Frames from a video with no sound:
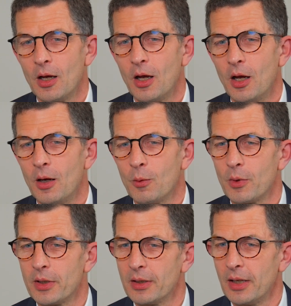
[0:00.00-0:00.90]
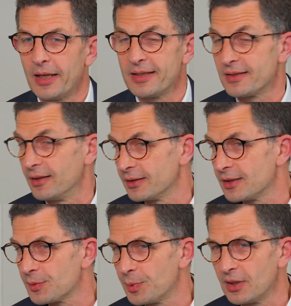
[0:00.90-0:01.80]
when a site
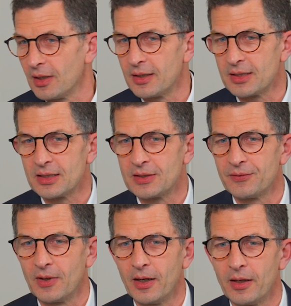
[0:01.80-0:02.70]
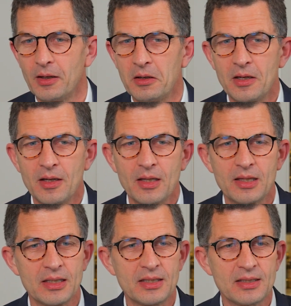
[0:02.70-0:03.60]
has been identified,
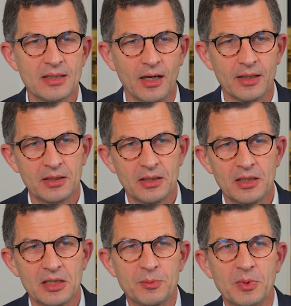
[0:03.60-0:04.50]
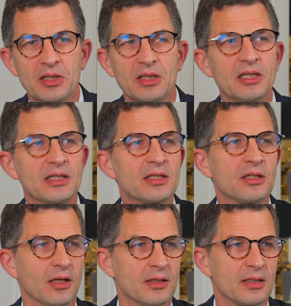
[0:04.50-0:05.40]
this site has been
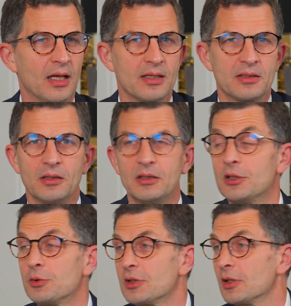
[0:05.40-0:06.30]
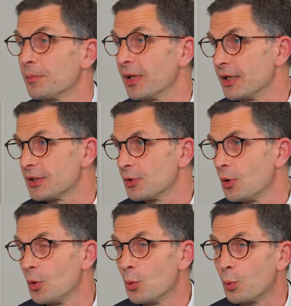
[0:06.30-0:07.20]
discussed as an interesting place
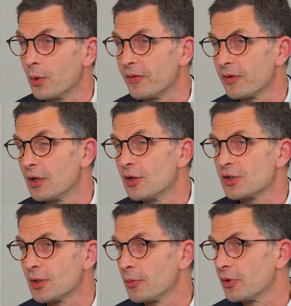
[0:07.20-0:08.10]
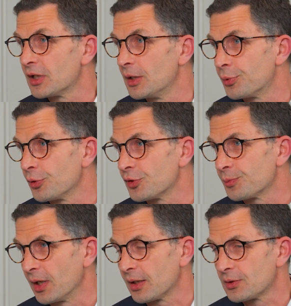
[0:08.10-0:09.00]
with some of the key
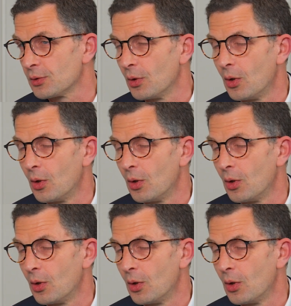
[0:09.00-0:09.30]
prospects.